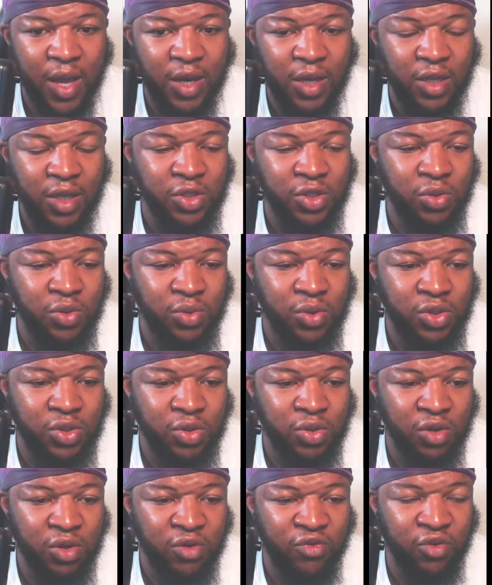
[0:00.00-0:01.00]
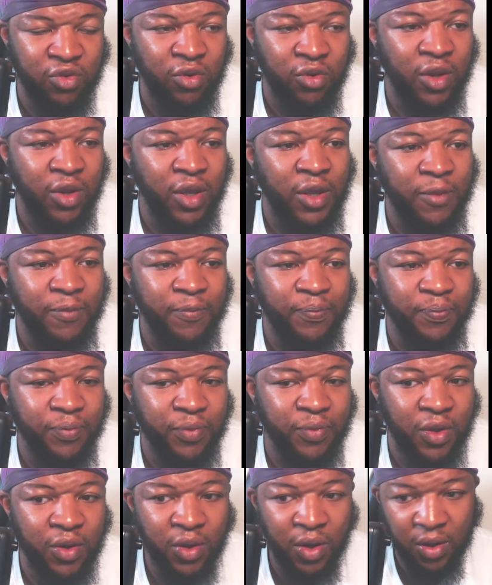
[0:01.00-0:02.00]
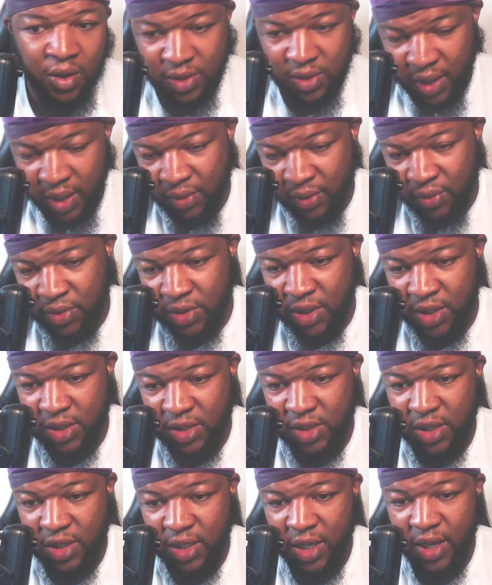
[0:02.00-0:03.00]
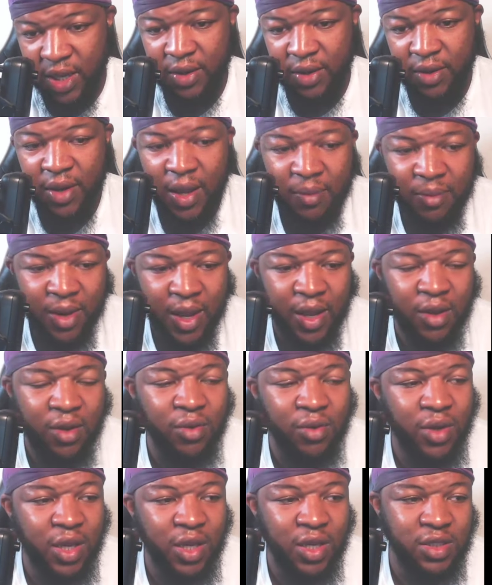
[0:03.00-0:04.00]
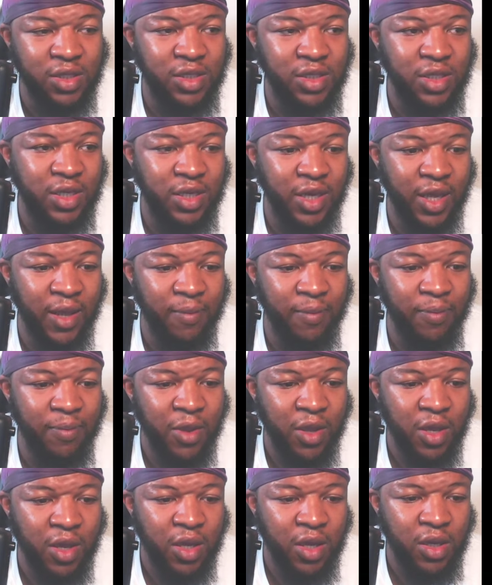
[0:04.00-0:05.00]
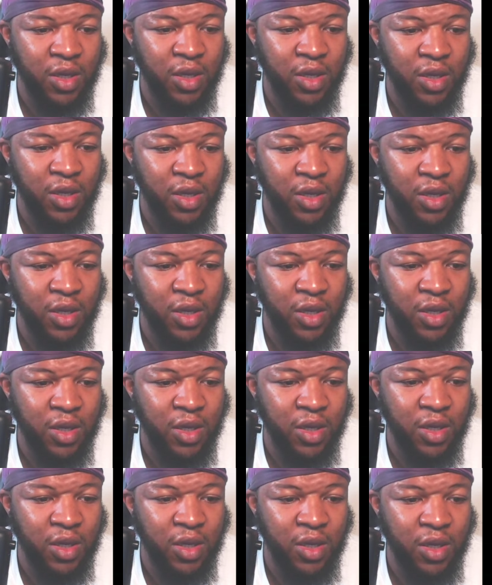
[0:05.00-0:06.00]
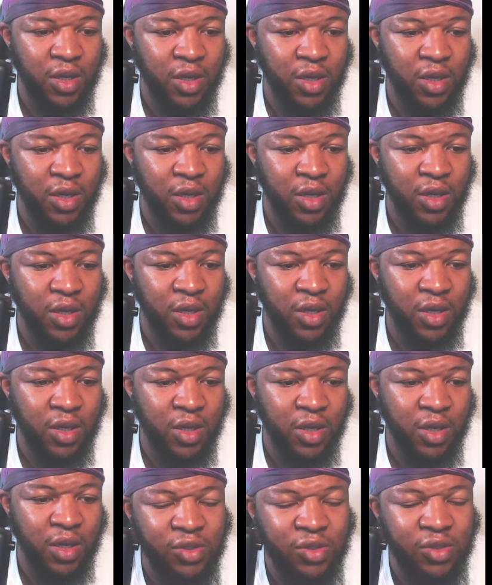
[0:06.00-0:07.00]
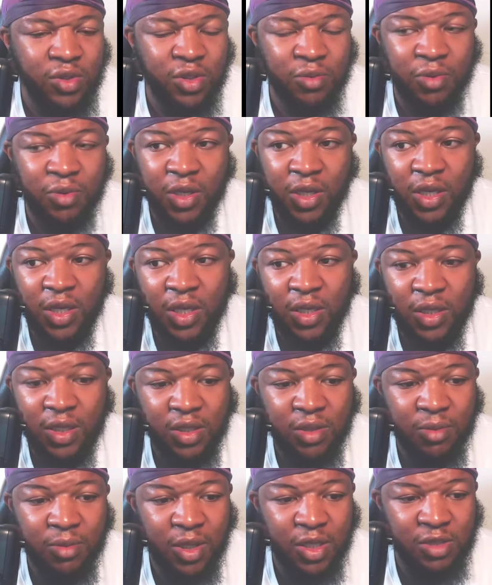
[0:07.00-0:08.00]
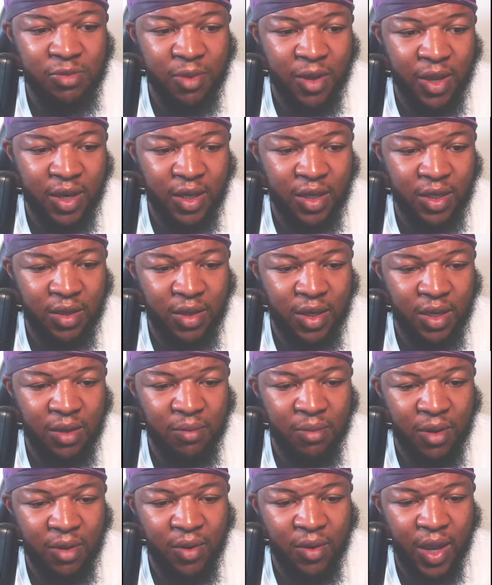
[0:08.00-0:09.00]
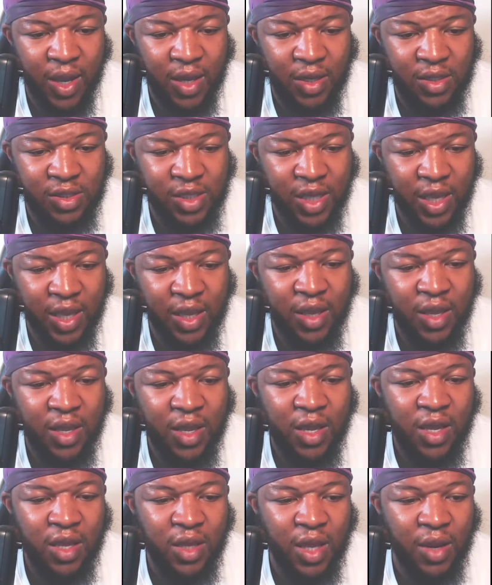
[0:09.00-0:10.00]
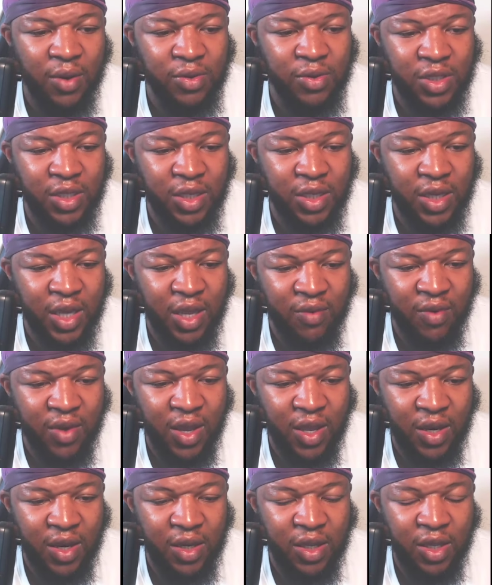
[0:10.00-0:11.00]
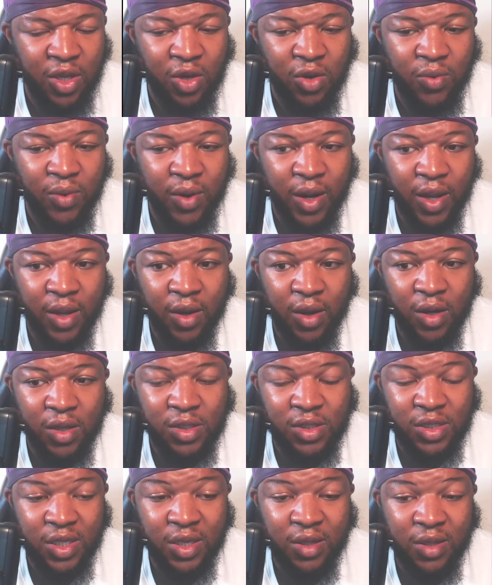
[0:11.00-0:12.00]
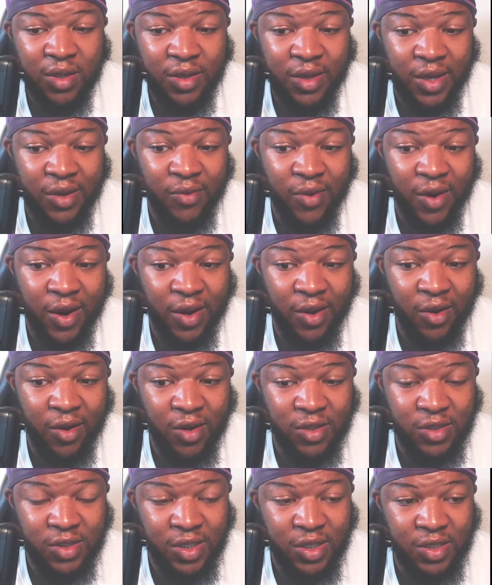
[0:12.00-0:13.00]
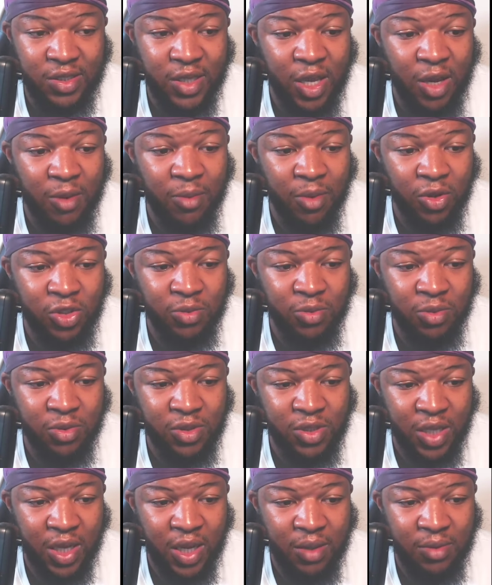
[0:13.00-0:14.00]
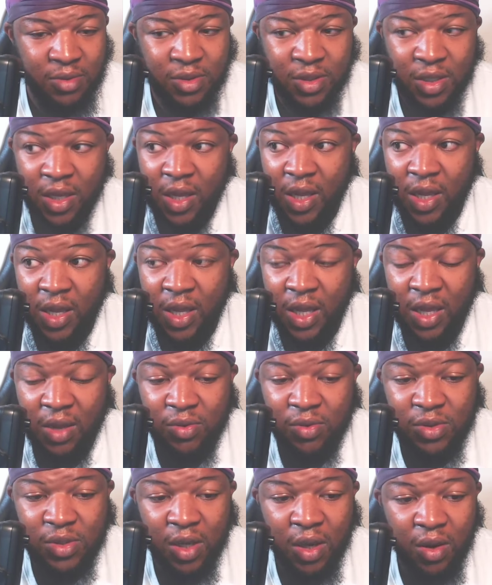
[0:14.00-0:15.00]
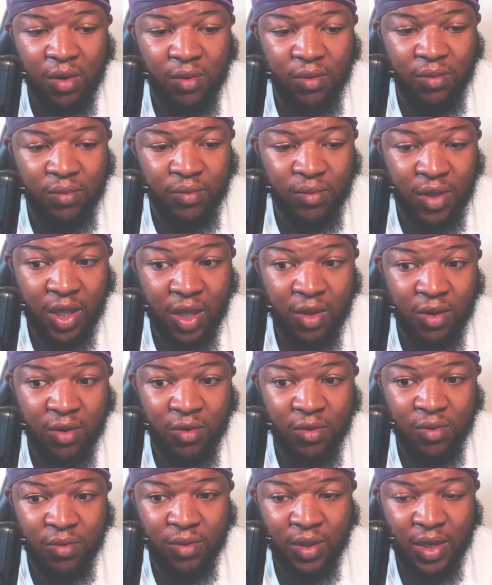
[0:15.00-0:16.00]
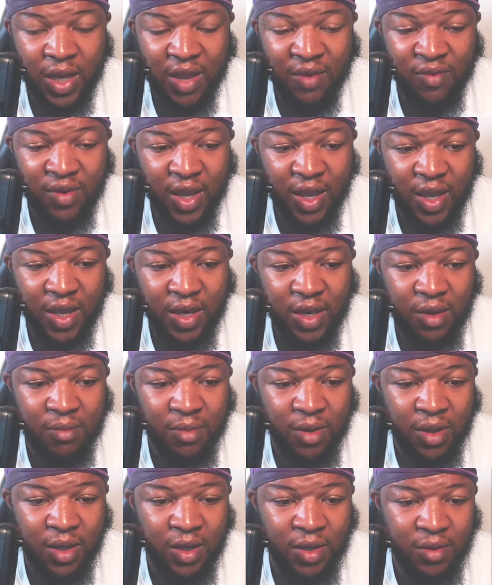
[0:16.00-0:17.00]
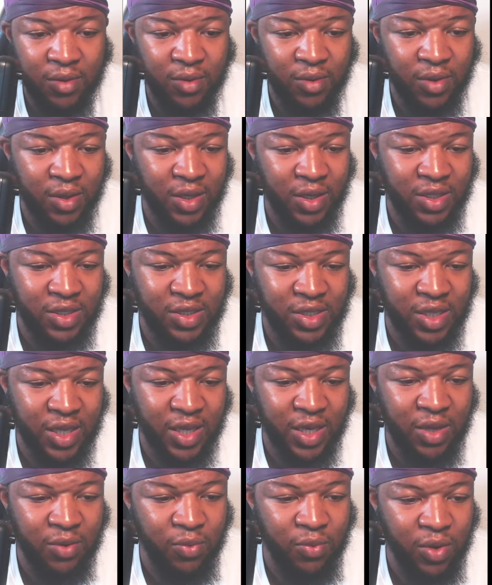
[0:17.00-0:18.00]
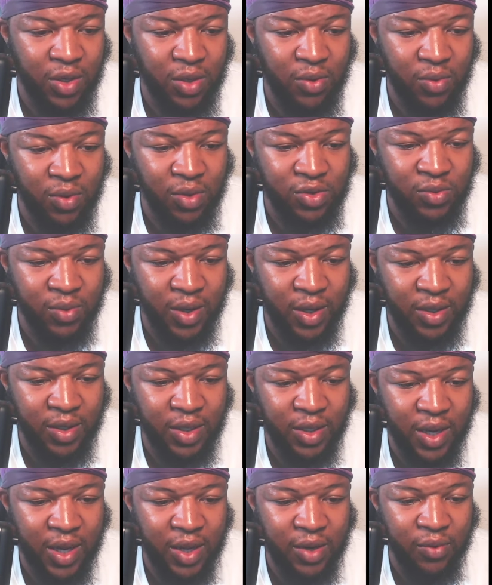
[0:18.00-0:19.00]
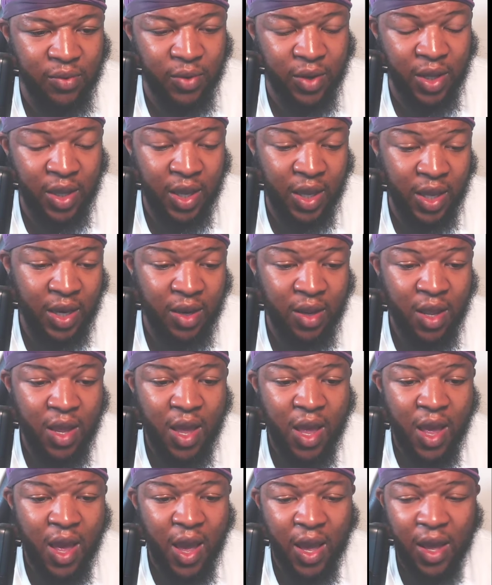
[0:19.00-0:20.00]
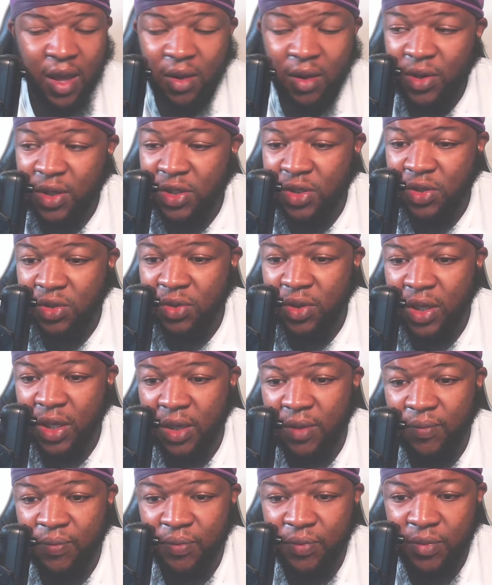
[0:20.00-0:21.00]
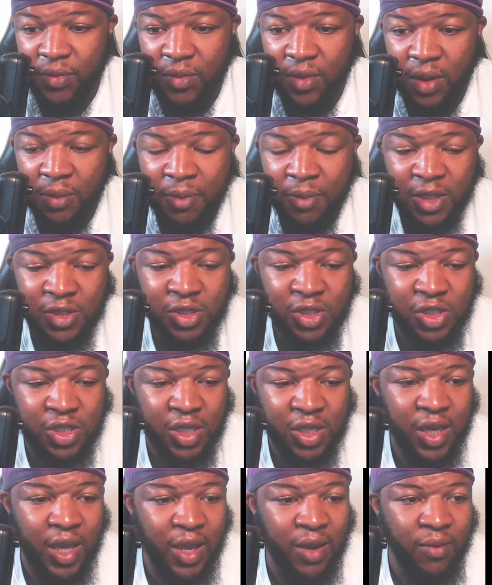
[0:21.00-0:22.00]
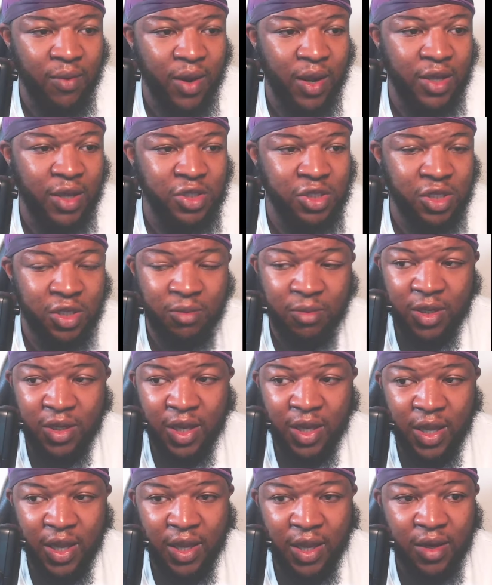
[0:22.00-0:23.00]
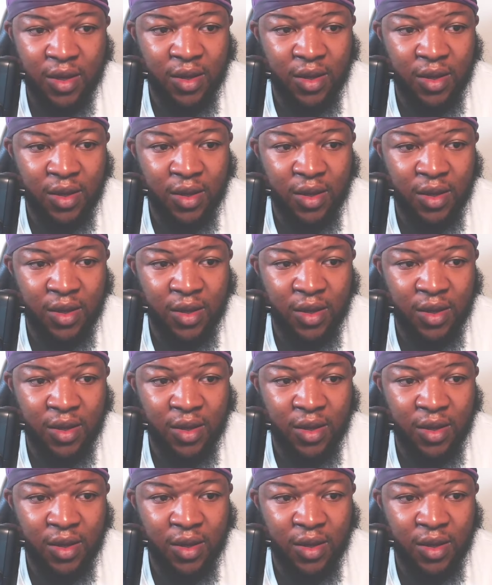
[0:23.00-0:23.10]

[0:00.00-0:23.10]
an issue with George Floyd, you know, said he was this and that, and I'm not gonna get into the dead. So Eric Park, which he tied to his opinion, he looked to be Hispanic. Didn't Bill Haney say they were sending Devin Haney to kill Ryan Garcia? Didn't Ryan Garcia say him multiple times he was gonna kill Devin Haney? But let's say he really wants Ryan to die in the ring, and I don't disagree. A piece of shit like Ryan should be dead